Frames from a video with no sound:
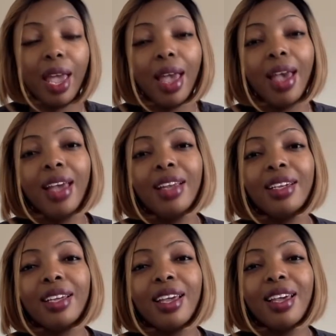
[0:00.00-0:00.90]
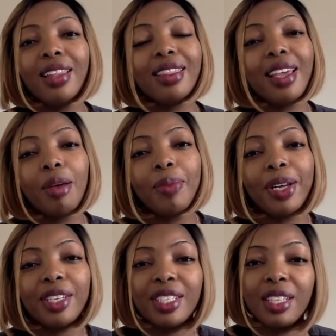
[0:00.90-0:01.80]
And the thing
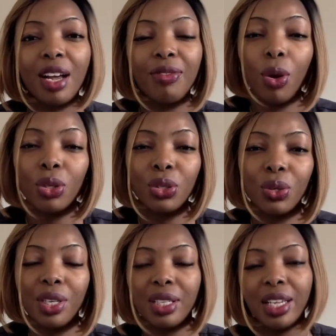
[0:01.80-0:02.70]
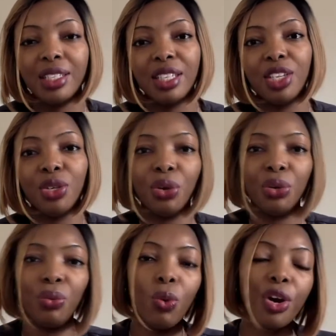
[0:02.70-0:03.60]
about a staff also is, let's say you go to
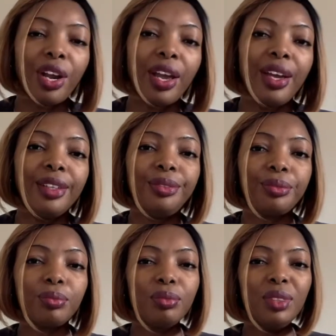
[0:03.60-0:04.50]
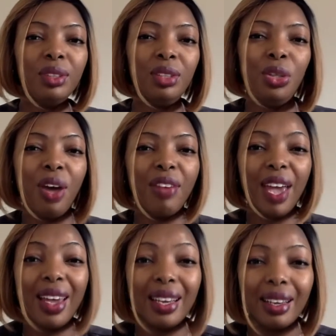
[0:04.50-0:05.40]
work and you have a
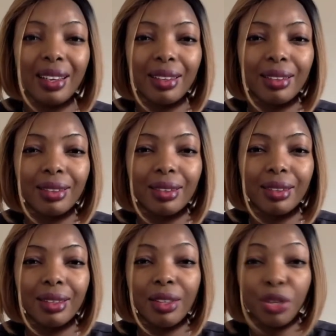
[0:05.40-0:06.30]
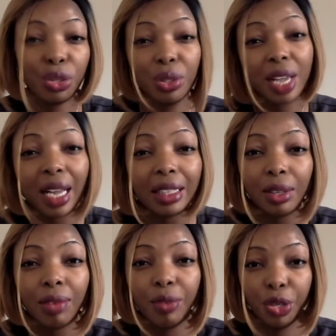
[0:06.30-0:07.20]
headache. There's no
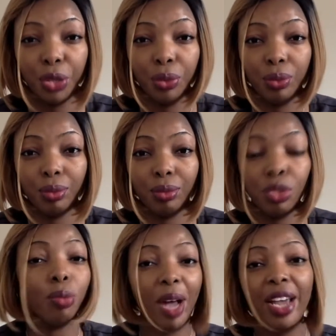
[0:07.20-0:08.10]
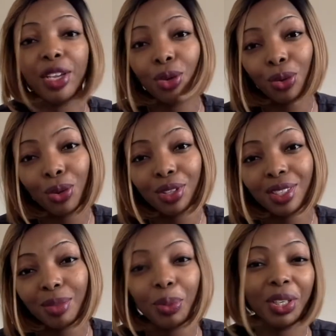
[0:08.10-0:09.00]
Tylenol for you. So buy
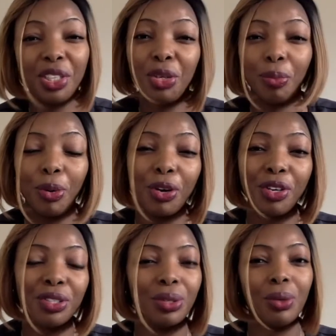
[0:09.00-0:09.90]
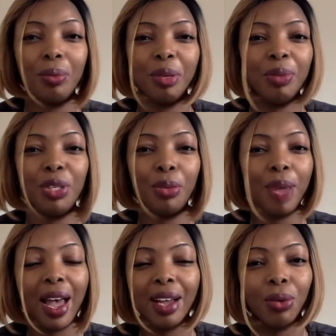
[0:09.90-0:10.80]
yours, put it in your purse or maybe your
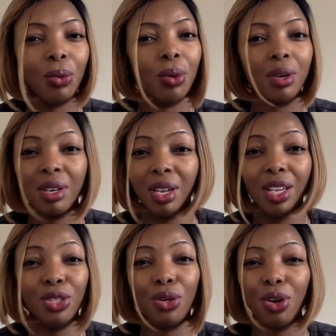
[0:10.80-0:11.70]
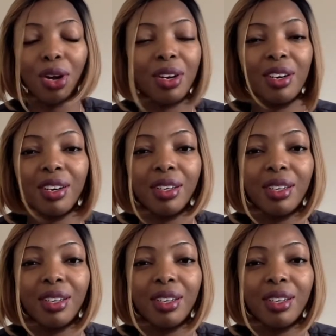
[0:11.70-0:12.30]
bag or your locker.